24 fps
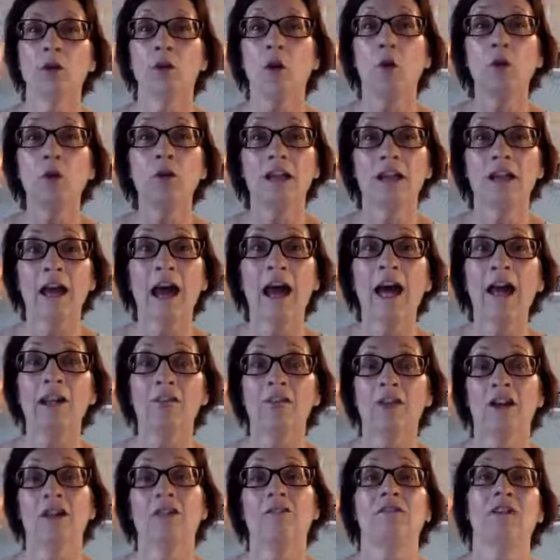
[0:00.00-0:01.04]
Go
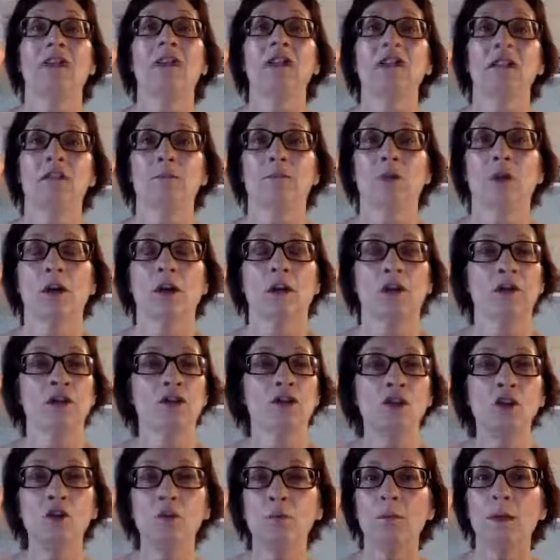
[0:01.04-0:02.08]
live on Facebook,
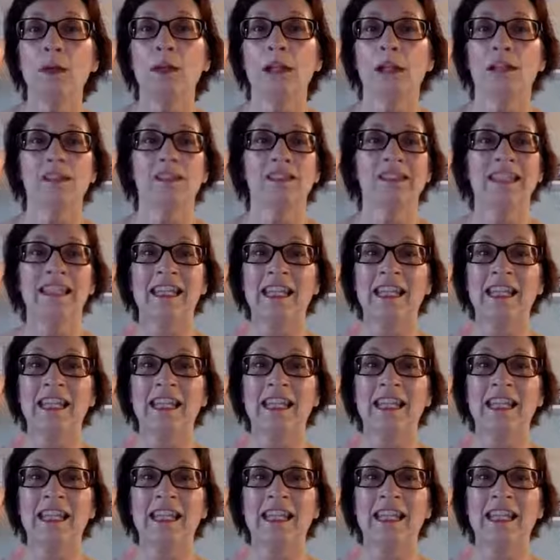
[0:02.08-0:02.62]
2 minutes.